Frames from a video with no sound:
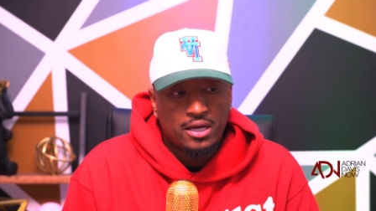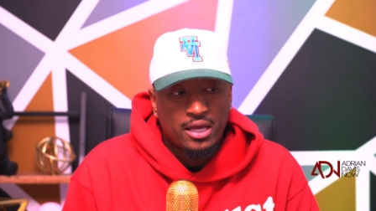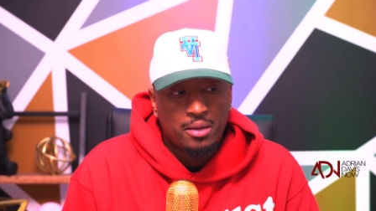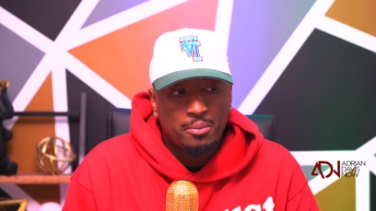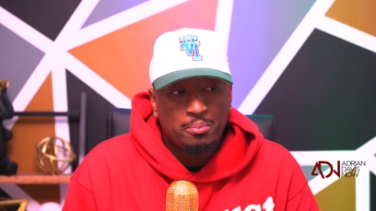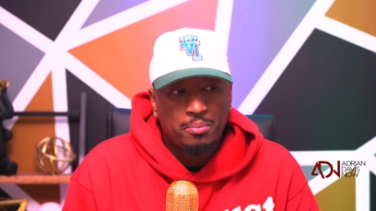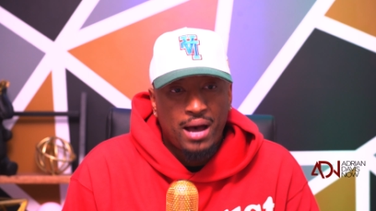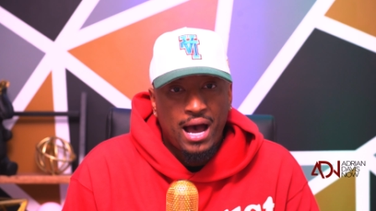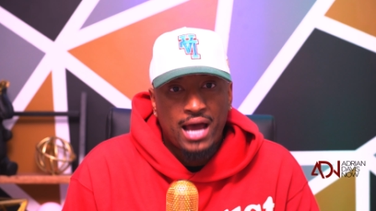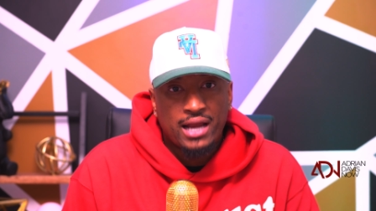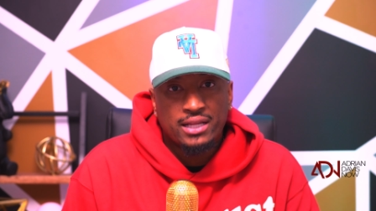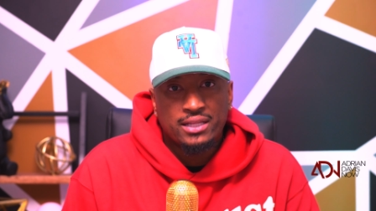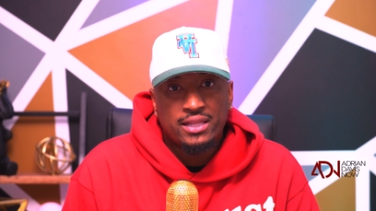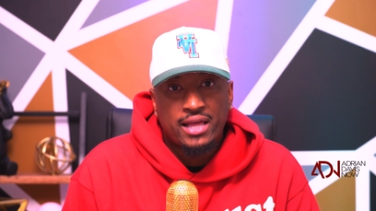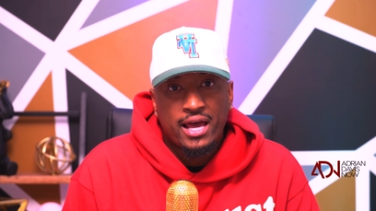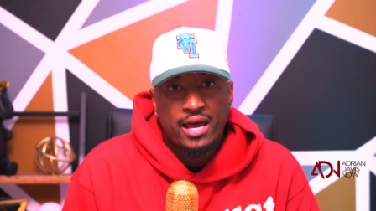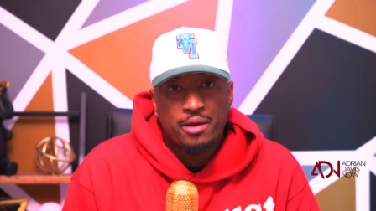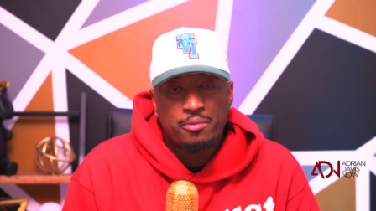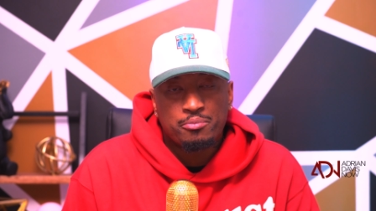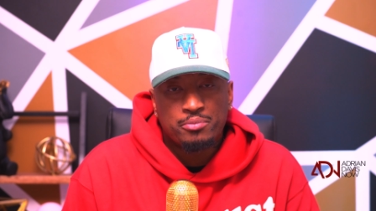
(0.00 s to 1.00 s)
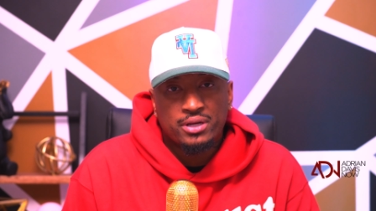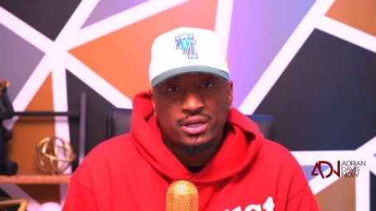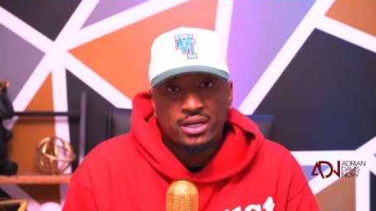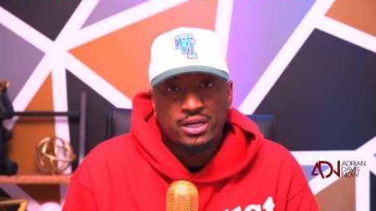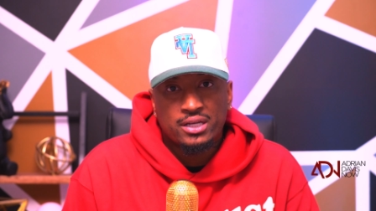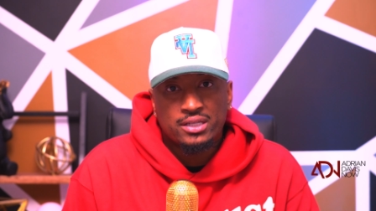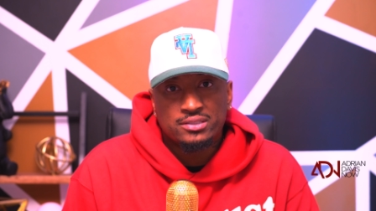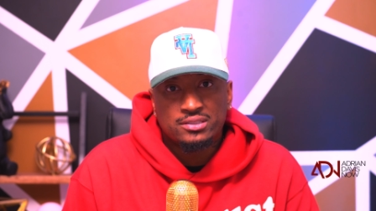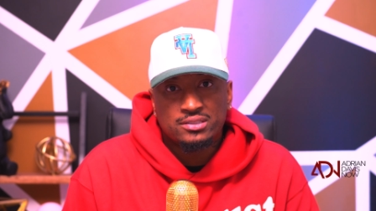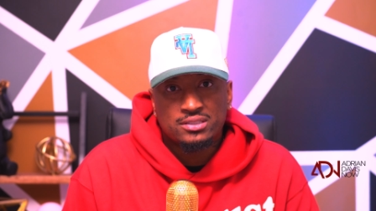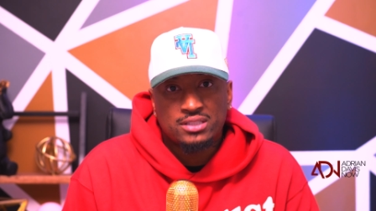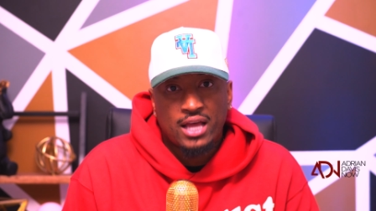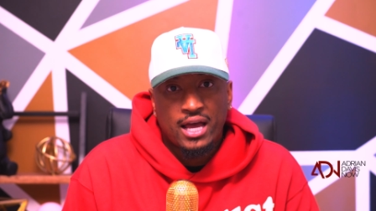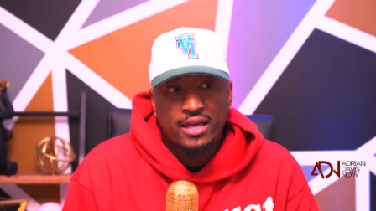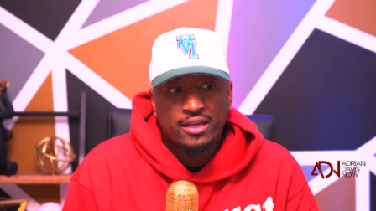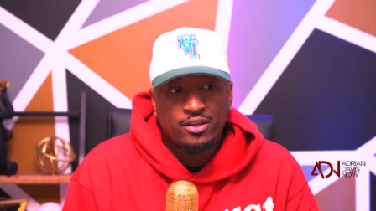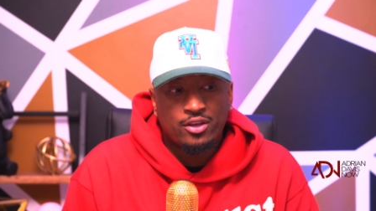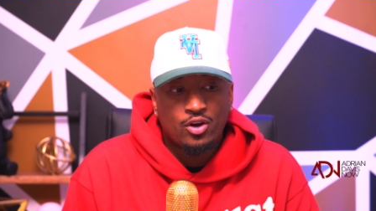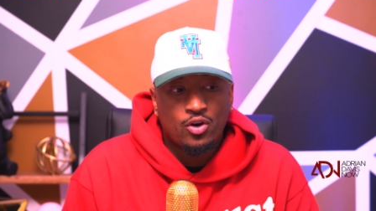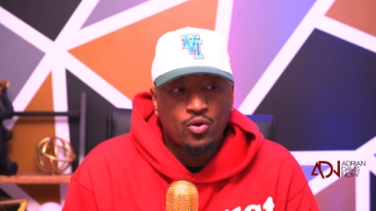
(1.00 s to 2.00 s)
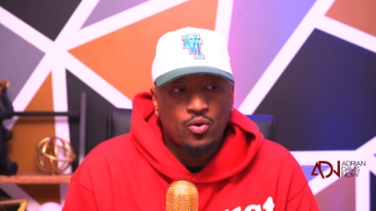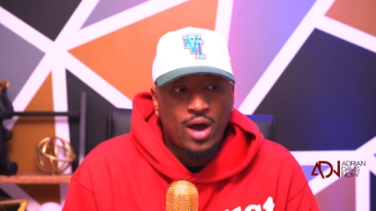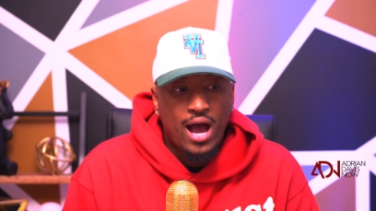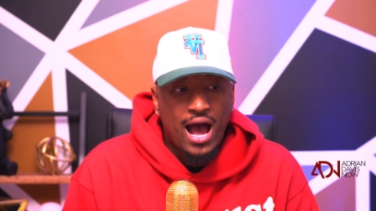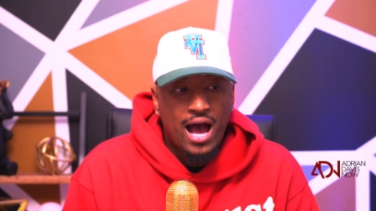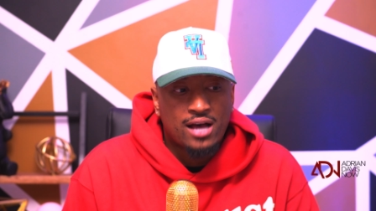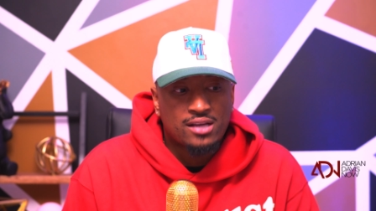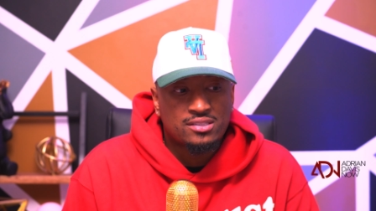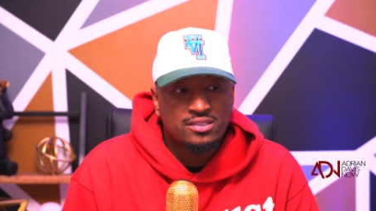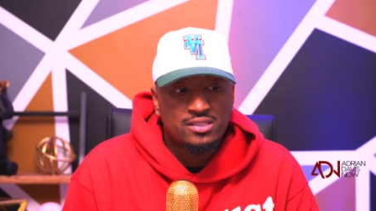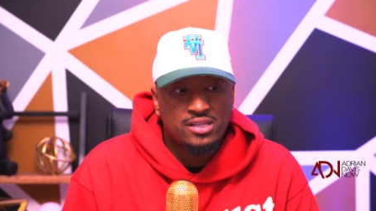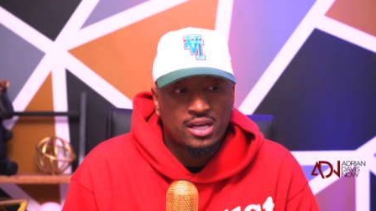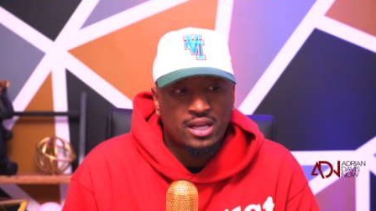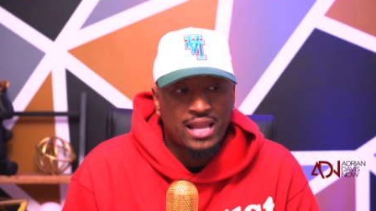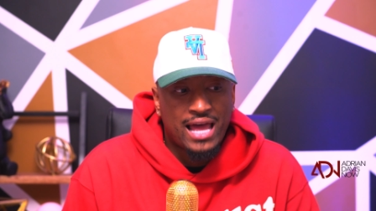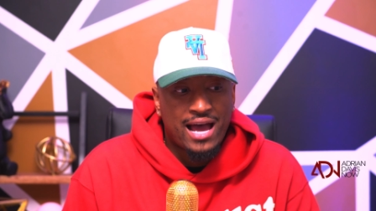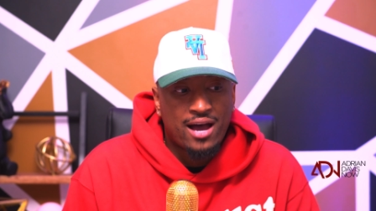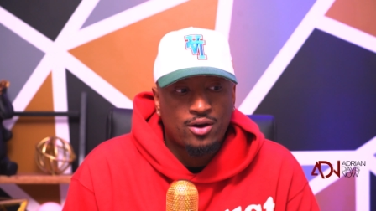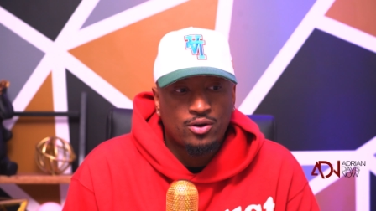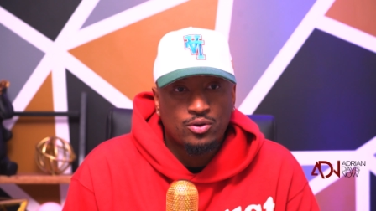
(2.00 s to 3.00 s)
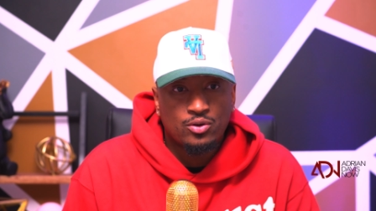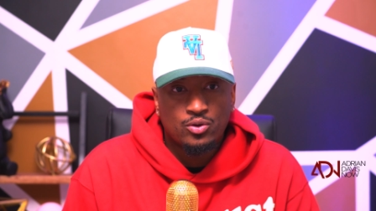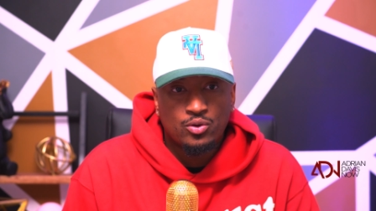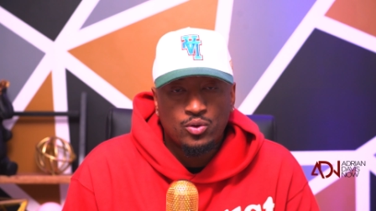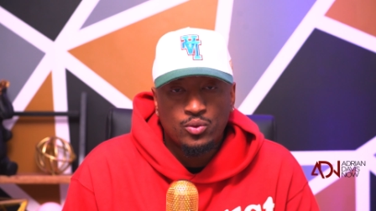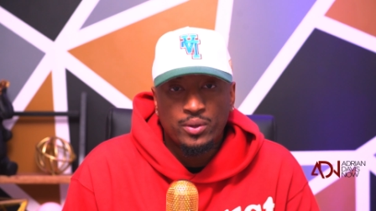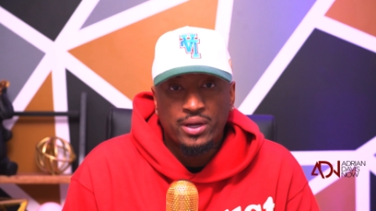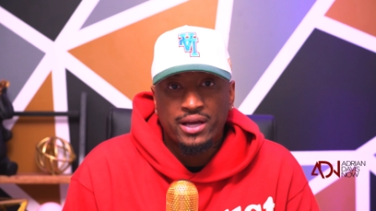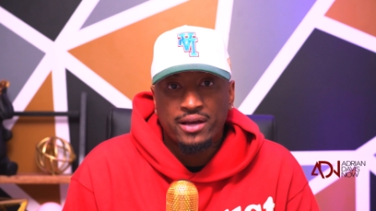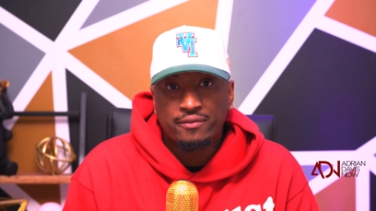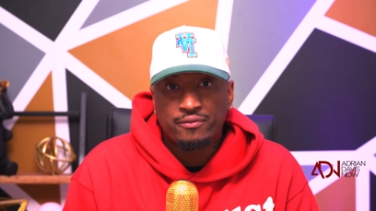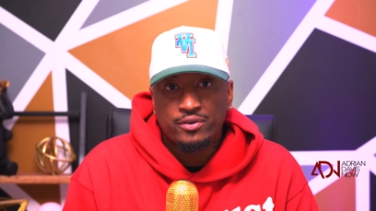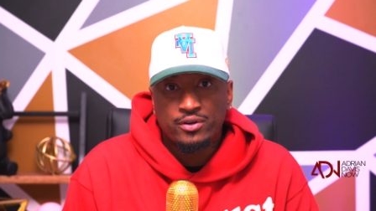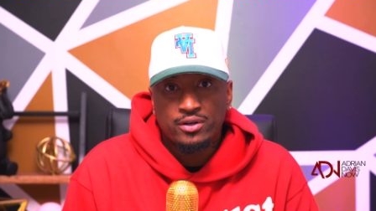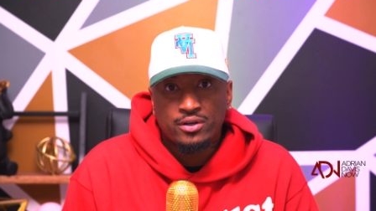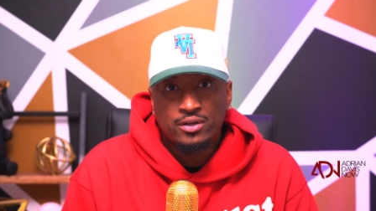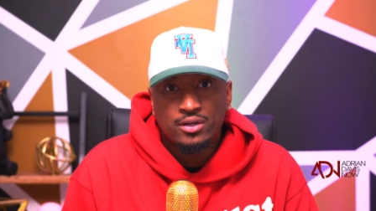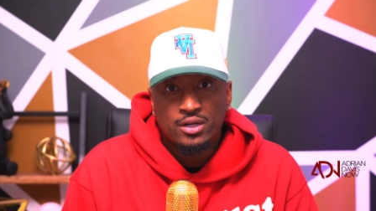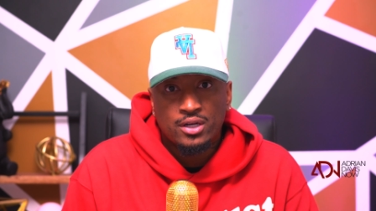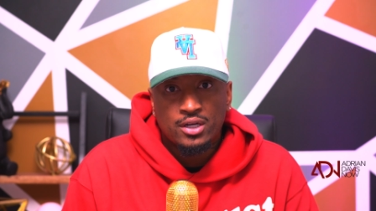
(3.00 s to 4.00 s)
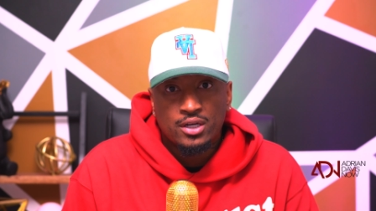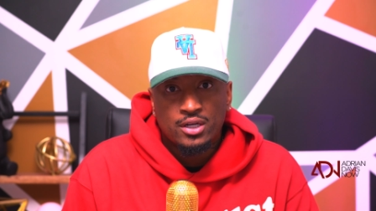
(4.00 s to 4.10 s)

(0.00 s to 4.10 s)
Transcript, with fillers: embody that because it's like, yo, I'll sell out whoever